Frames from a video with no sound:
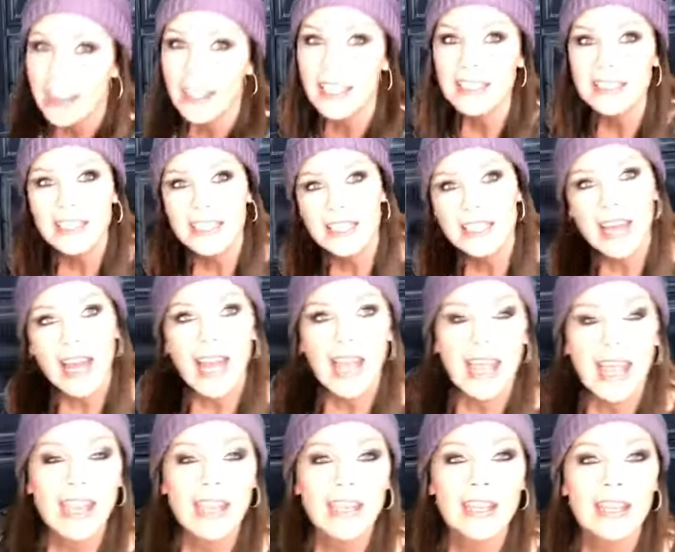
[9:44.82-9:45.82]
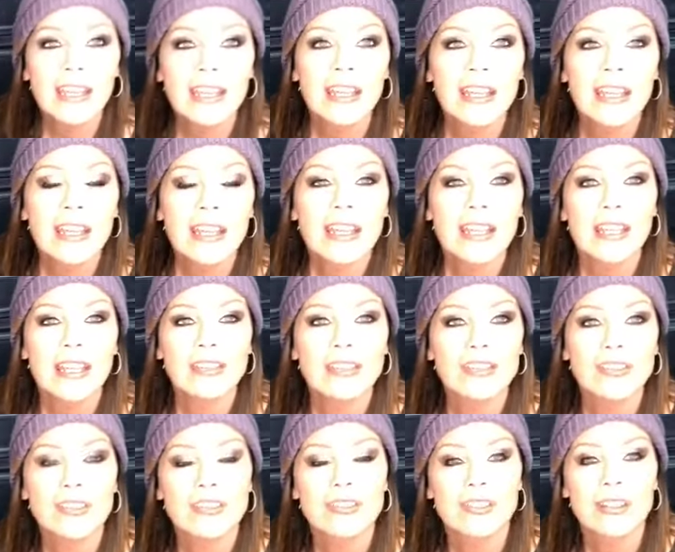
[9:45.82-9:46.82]
think tonight it's
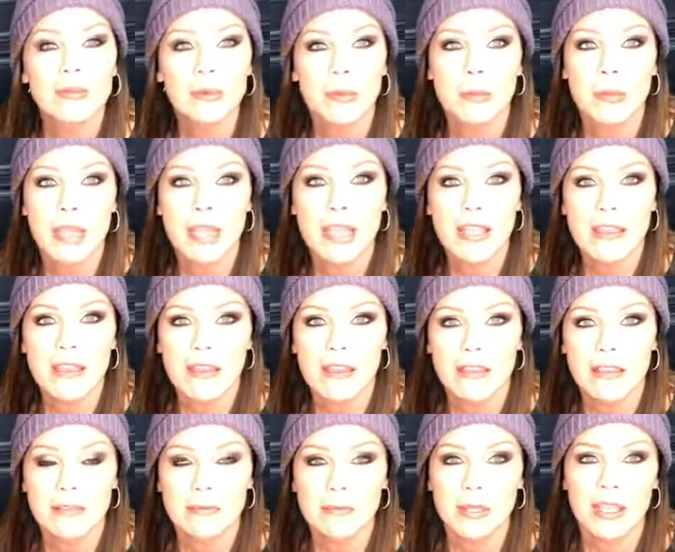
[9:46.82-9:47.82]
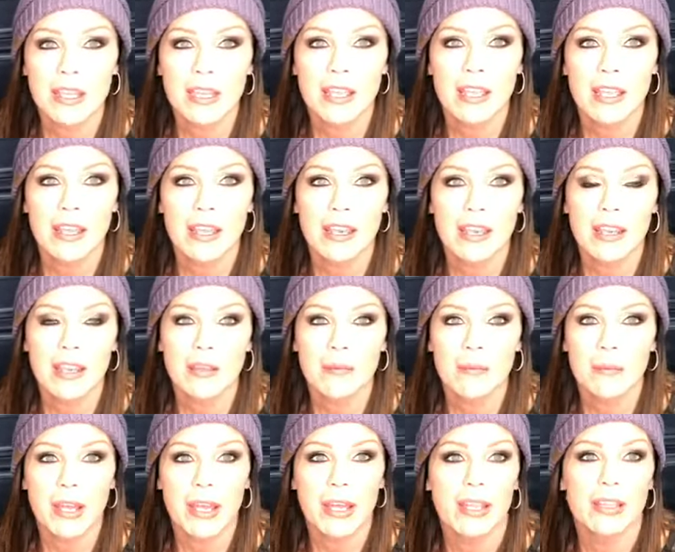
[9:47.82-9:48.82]
just going to be me and the husband and
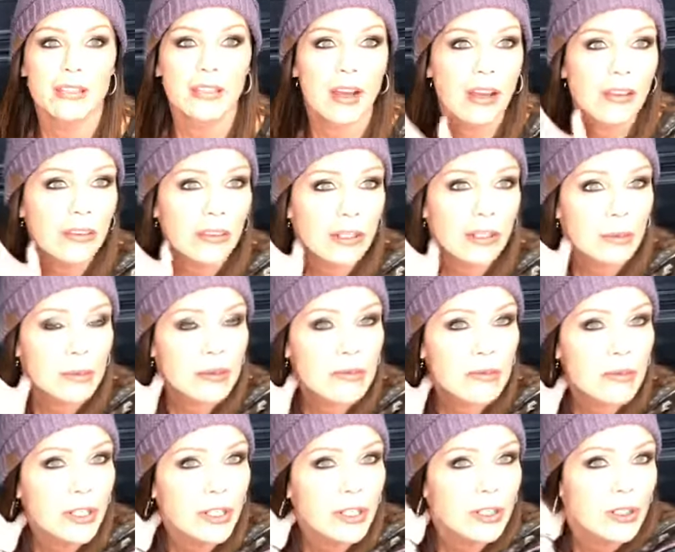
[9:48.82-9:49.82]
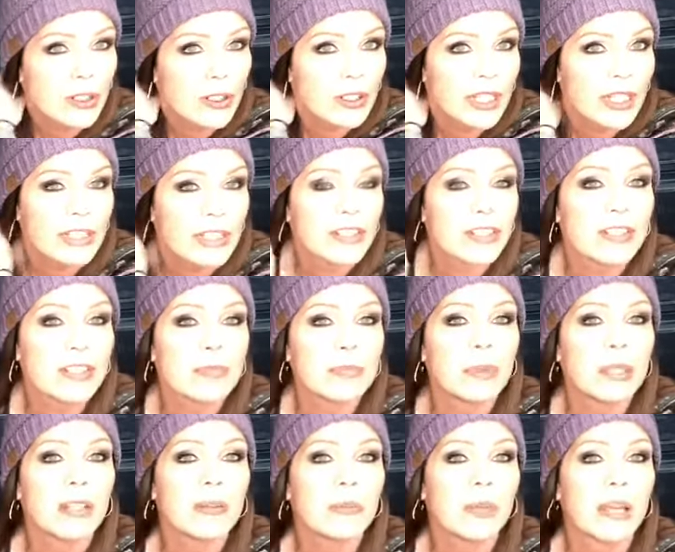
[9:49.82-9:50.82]
my toddler, my 4-year-old, and she's
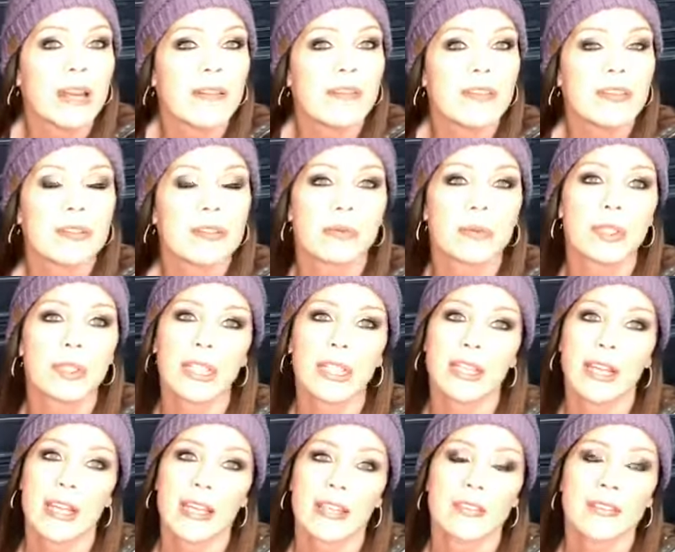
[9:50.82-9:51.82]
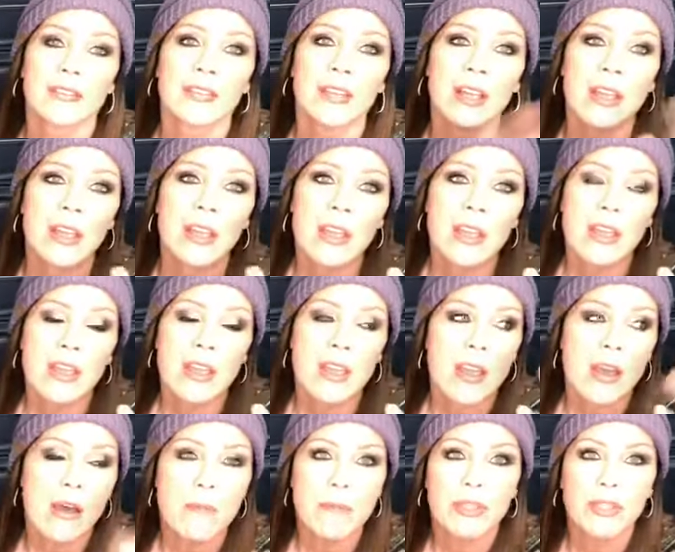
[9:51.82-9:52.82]
been, we have this really nice
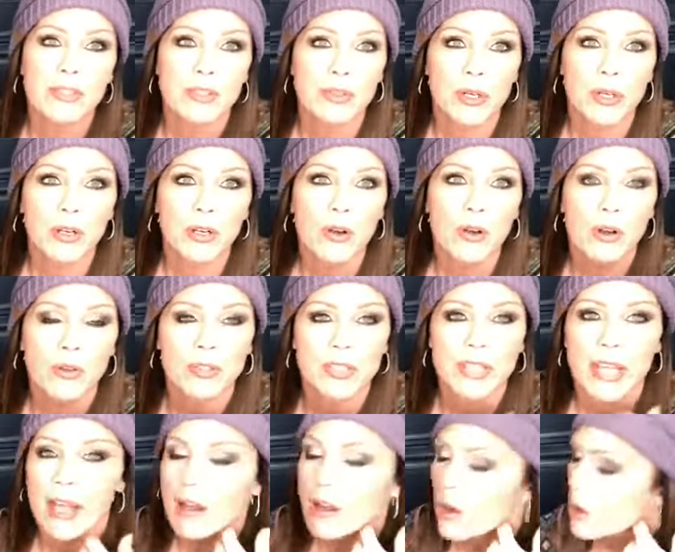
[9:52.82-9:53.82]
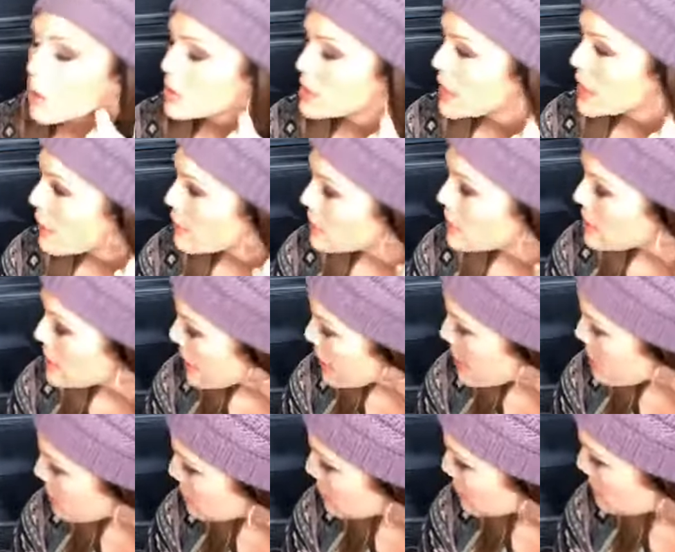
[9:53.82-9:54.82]
historical hotel in
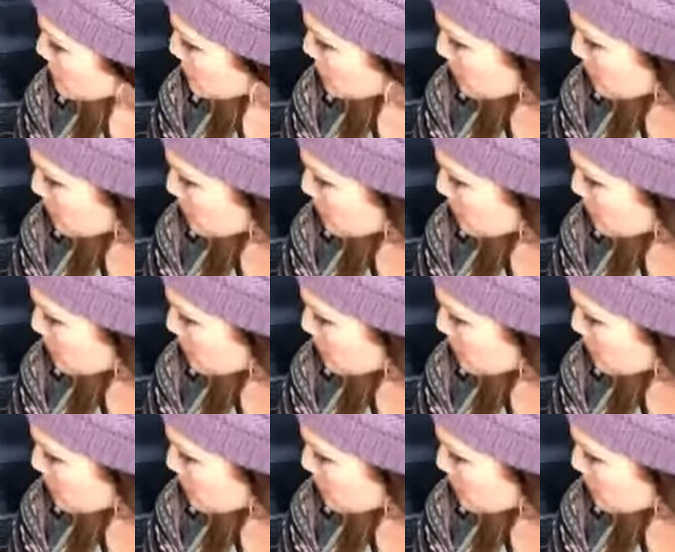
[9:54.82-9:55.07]
town